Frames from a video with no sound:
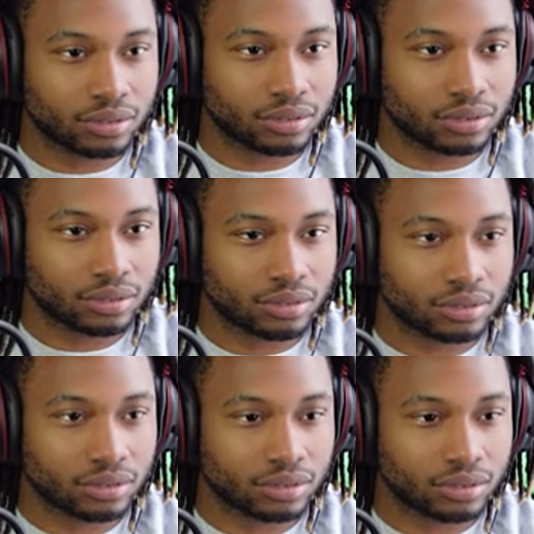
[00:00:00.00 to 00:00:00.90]

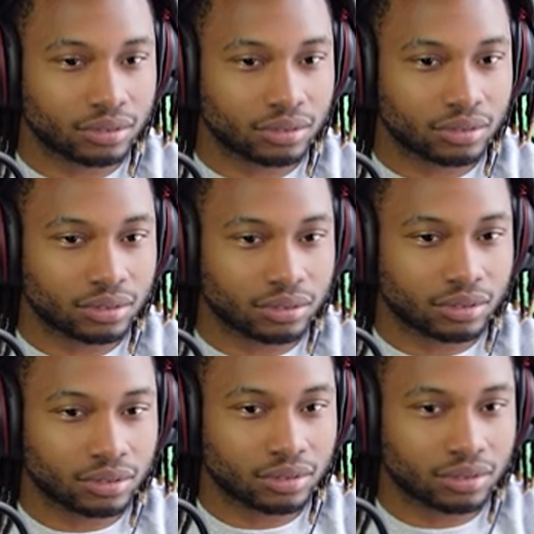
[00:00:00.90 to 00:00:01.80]

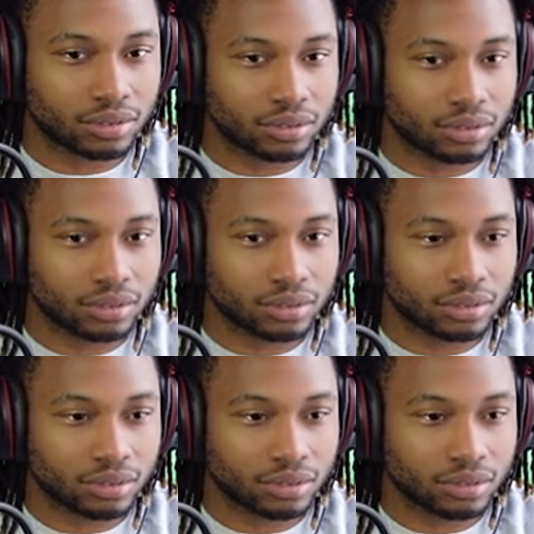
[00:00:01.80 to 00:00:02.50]
Nobody speaks.